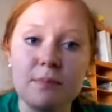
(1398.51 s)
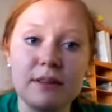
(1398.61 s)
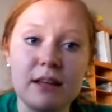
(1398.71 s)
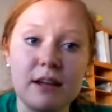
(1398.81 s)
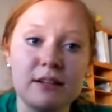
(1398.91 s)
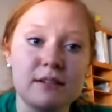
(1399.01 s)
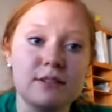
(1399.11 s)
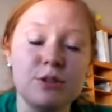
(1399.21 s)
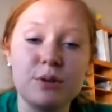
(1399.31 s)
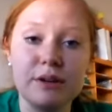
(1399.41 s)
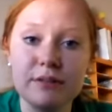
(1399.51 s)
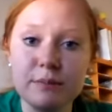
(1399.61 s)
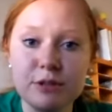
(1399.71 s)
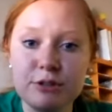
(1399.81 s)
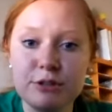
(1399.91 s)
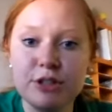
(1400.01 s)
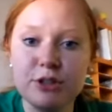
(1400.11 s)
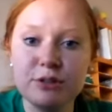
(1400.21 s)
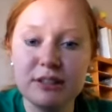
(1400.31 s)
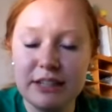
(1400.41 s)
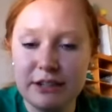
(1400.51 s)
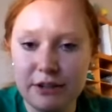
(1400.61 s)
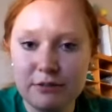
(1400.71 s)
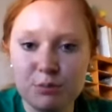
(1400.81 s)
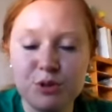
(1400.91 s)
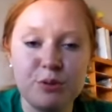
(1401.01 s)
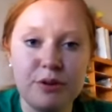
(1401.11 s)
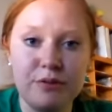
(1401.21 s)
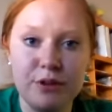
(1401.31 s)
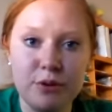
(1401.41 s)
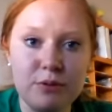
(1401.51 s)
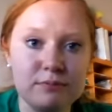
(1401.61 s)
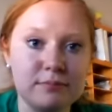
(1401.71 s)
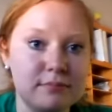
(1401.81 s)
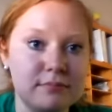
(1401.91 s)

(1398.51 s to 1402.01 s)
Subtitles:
but then you give them to your leader to review,